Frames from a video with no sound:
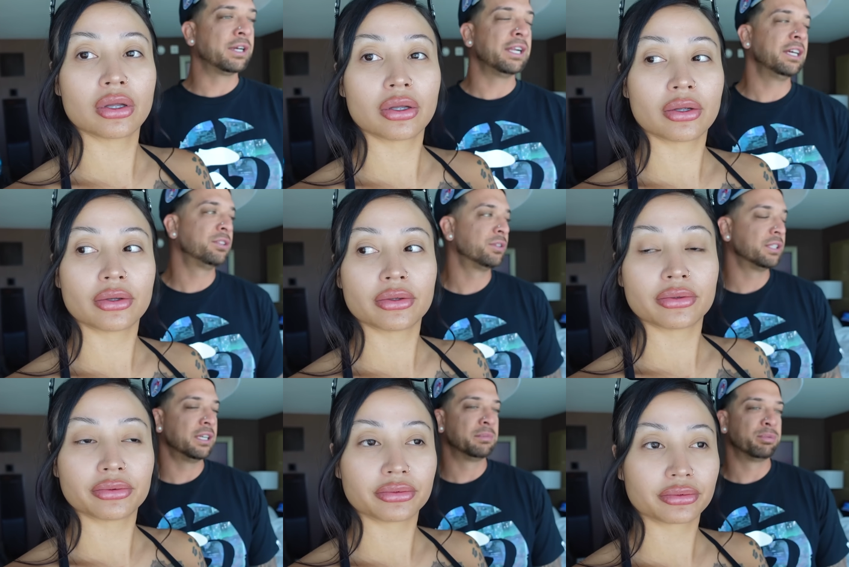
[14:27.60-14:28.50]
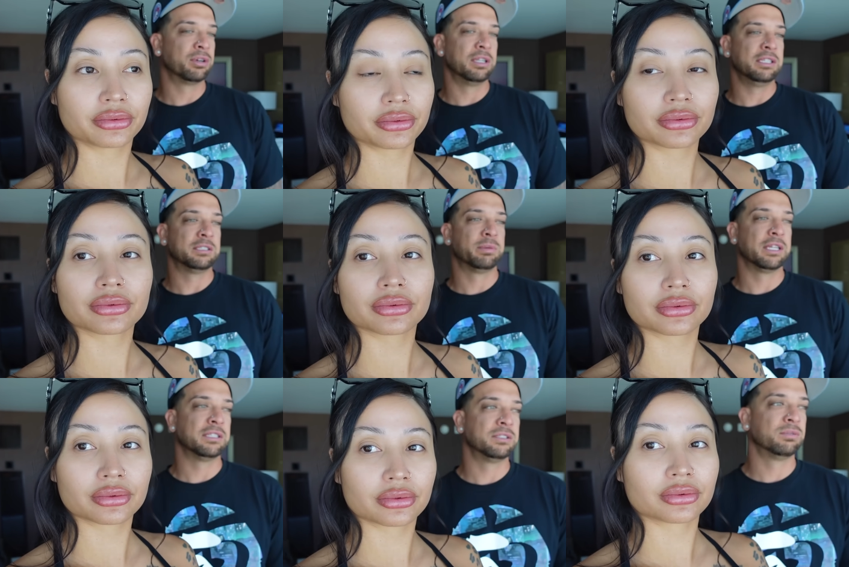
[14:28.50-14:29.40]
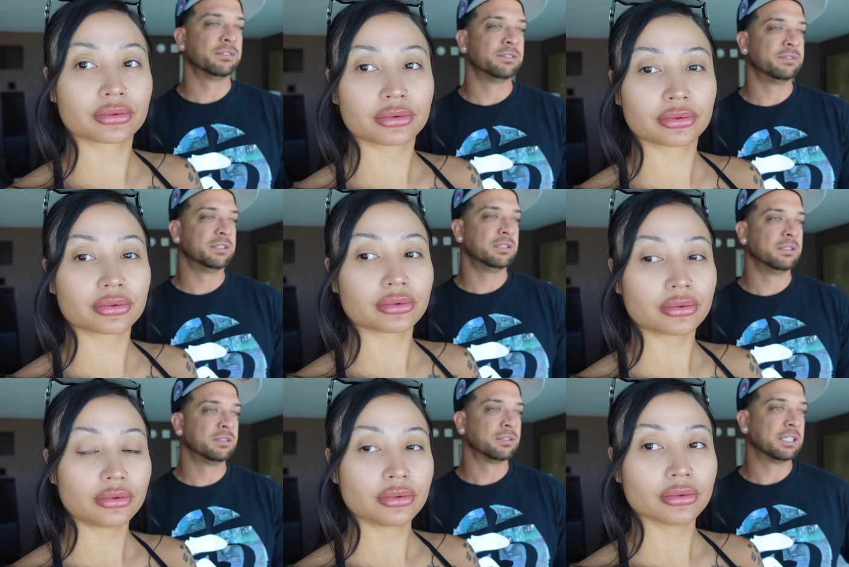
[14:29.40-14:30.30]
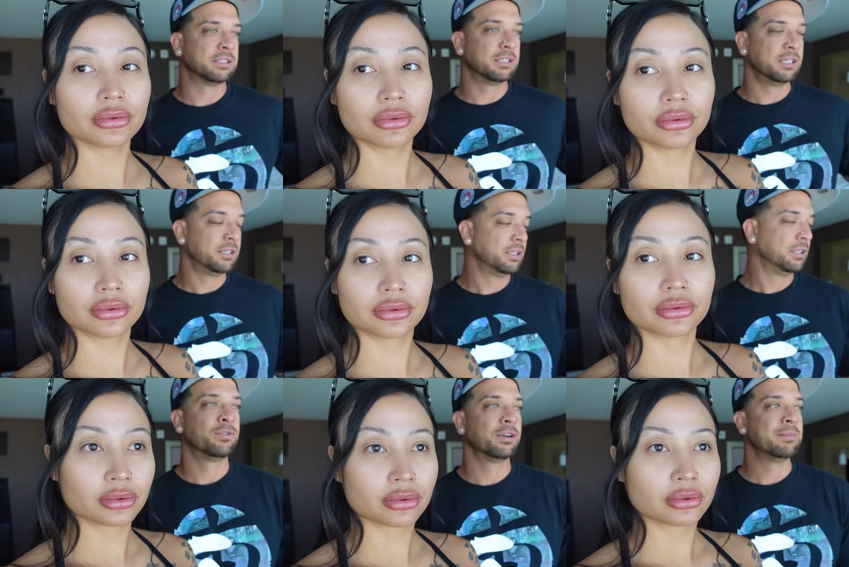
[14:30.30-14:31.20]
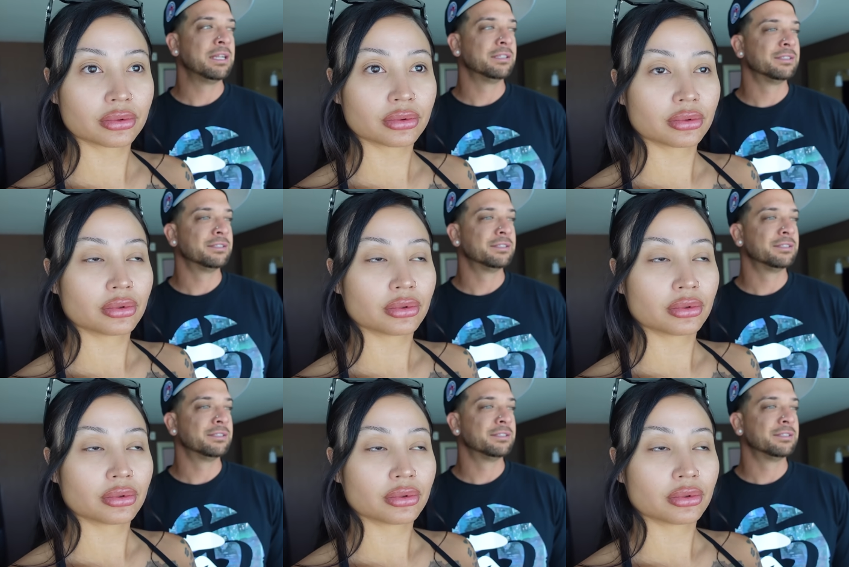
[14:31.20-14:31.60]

Speaker 1: gotta head towards the airport at least by like twelve fifteen. So that's literally forty minutes.